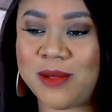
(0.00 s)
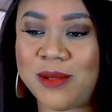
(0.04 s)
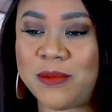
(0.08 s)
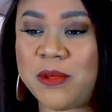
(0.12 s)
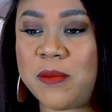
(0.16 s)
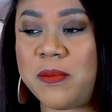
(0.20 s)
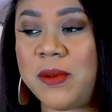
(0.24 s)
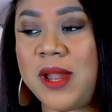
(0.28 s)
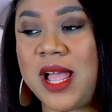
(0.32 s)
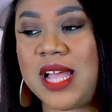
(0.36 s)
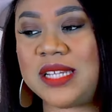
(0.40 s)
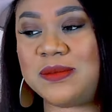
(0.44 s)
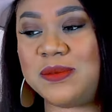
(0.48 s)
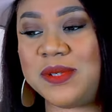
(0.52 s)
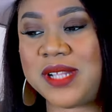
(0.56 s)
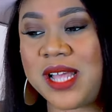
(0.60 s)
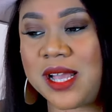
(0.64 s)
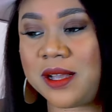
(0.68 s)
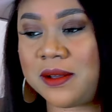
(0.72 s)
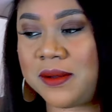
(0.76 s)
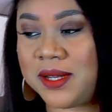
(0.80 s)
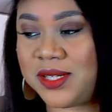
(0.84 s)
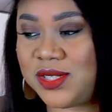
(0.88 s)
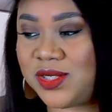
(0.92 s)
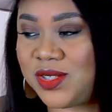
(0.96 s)
When people ask me
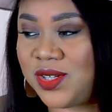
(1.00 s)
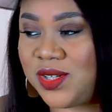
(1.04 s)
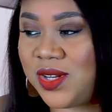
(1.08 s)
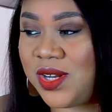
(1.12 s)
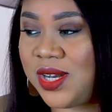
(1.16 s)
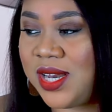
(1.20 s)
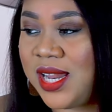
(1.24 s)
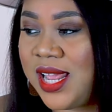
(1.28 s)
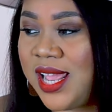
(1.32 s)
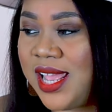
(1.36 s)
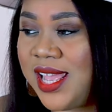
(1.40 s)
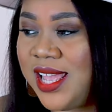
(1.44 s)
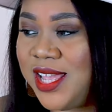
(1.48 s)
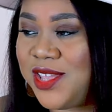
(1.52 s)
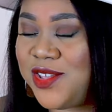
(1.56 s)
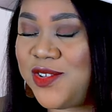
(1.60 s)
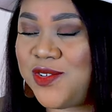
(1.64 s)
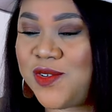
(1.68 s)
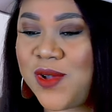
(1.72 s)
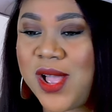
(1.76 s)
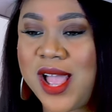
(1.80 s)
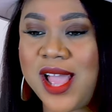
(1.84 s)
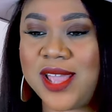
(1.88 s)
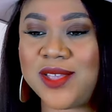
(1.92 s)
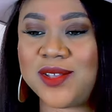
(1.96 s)
that question,
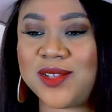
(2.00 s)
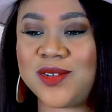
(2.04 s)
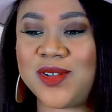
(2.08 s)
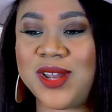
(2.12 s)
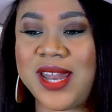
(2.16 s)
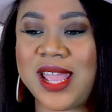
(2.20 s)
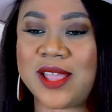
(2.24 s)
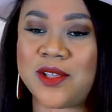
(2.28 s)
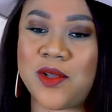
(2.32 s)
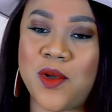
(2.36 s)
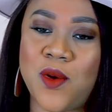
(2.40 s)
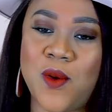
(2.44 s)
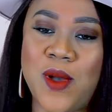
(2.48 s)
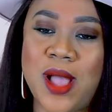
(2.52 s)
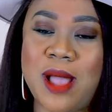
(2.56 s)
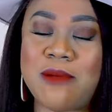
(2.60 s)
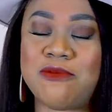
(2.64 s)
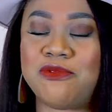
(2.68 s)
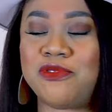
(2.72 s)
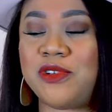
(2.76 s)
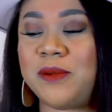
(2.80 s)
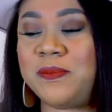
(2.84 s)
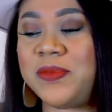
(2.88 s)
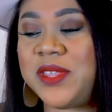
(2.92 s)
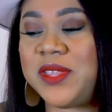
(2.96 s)
you know how you go like, oh,
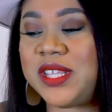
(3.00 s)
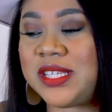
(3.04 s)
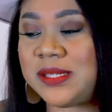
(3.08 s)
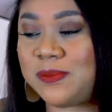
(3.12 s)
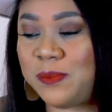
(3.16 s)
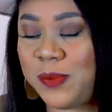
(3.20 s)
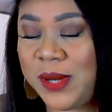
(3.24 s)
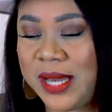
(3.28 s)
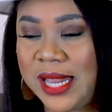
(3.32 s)
I'm from this